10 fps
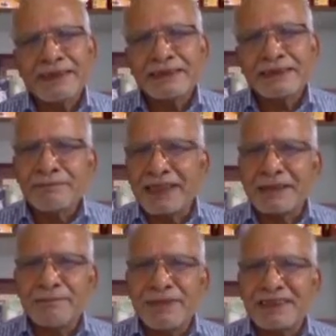It's a
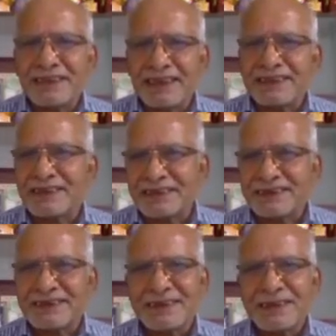merit-based selection
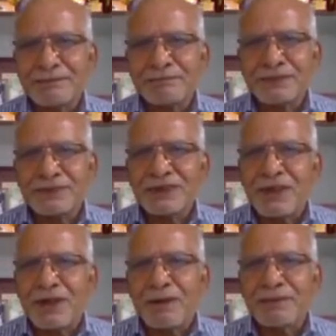system through the
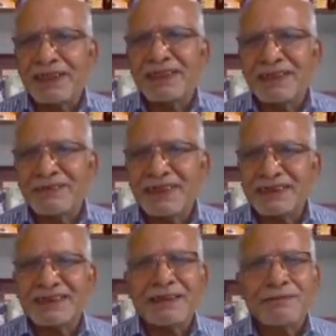competitive
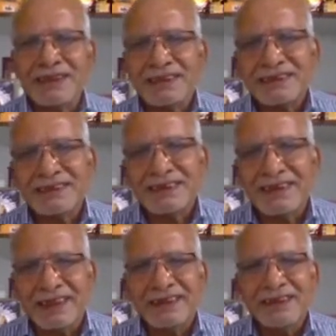examination
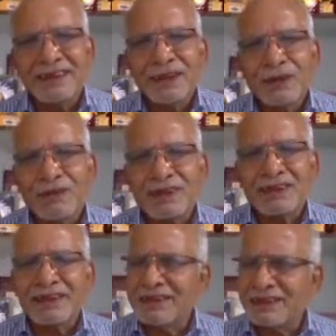held over
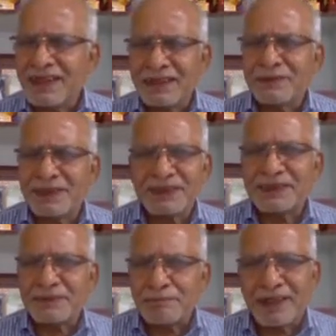the entire
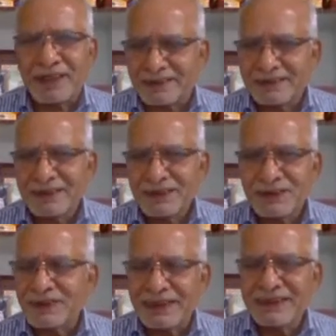British Empire.
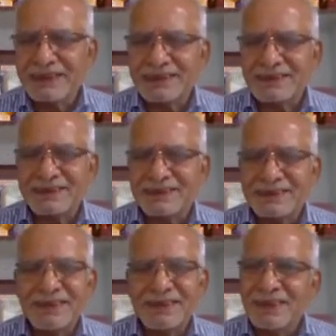So any
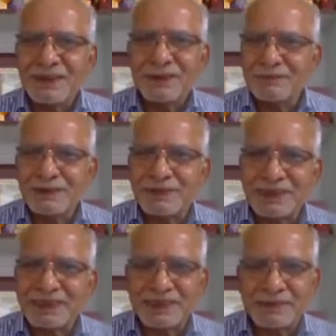citizen of the
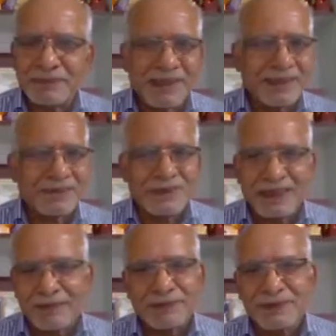British Empire
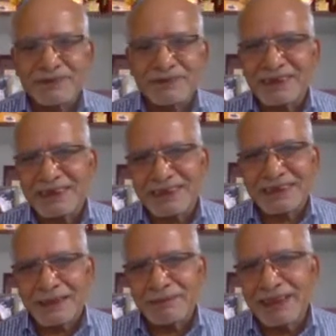could appear for this
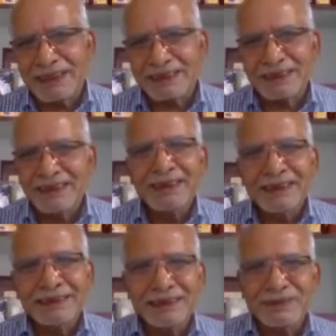examination,
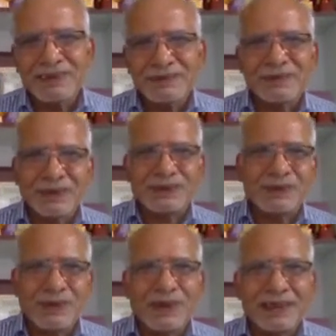and therefore it was
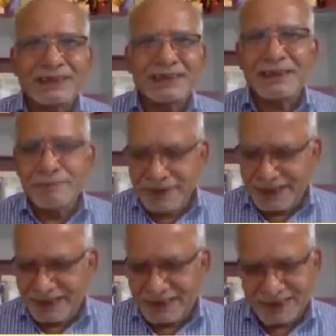also called as the
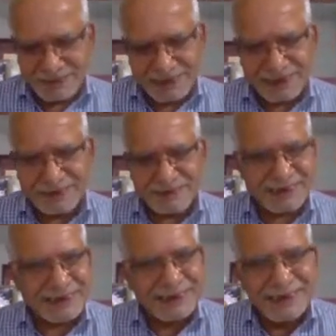Imperial Civil
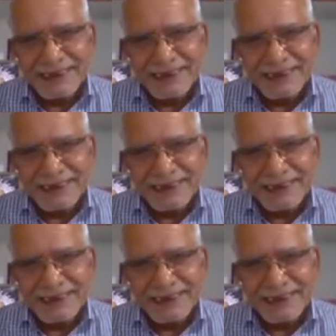Services.